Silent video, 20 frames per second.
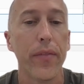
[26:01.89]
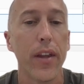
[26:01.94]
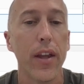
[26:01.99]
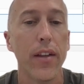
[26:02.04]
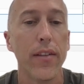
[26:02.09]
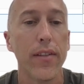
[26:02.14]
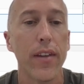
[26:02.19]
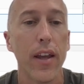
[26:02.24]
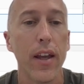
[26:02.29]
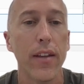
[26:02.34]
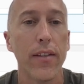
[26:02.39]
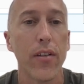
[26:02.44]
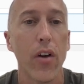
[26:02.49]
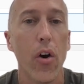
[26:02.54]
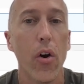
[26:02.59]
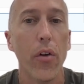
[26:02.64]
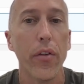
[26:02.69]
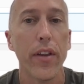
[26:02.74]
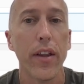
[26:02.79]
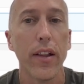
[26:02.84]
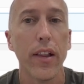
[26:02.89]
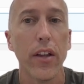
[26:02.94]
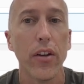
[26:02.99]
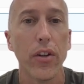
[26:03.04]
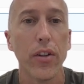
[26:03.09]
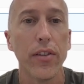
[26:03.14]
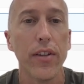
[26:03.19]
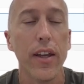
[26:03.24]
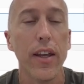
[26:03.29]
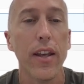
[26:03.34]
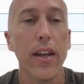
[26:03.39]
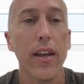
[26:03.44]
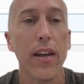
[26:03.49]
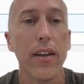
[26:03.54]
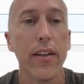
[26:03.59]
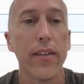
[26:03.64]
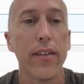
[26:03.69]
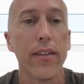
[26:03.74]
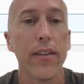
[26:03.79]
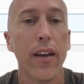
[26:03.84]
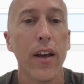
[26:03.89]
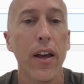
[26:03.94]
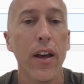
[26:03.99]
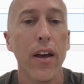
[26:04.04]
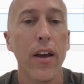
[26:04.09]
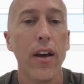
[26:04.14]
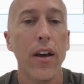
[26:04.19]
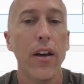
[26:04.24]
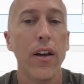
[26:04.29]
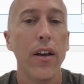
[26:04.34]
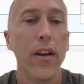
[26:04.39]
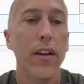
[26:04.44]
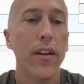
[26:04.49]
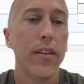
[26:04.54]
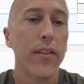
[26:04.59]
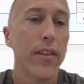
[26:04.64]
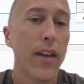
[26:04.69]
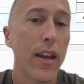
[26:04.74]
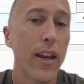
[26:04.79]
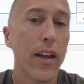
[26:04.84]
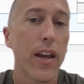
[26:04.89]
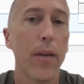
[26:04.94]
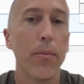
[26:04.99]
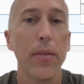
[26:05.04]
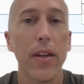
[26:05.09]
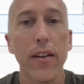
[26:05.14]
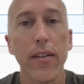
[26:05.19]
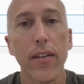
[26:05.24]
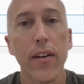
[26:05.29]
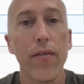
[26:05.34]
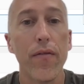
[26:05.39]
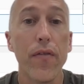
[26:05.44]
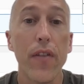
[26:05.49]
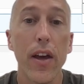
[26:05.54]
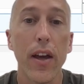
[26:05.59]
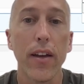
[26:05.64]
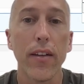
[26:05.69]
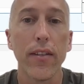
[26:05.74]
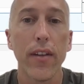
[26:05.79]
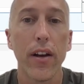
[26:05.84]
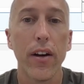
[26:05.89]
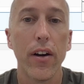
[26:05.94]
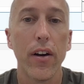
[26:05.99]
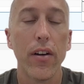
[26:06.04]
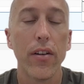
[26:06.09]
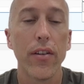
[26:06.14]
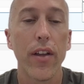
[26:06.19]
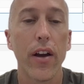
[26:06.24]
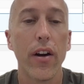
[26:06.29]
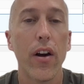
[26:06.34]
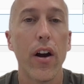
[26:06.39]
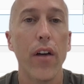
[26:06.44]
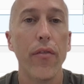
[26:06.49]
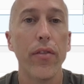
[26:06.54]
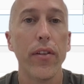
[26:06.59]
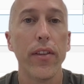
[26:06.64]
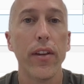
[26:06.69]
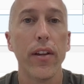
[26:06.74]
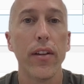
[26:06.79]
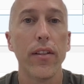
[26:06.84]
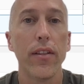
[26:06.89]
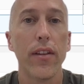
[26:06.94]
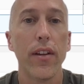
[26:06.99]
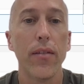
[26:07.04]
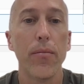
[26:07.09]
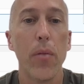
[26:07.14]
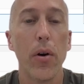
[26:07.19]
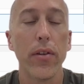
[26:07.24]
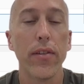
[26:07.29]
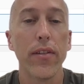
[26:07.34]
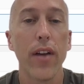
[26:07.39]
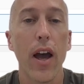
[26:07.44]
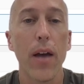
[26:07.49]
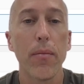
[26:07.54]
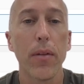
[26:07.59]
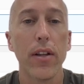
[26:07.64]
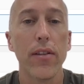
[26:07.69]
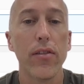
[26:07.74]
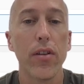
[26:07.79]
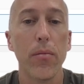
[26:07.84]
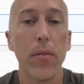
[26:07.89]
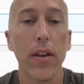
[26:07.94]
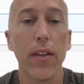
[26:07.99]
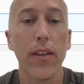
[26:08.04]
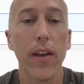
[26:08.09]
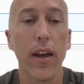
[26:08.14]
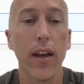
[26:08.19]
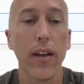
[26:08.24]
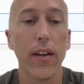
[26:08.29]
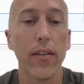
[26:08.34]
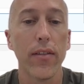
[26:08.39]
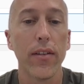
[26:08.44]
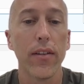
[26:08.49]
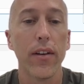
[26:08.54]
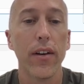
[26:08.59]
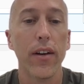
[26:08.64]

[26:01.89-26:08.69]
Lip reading: It's all the little tedious setting up these configs that are often the most time-consuming things.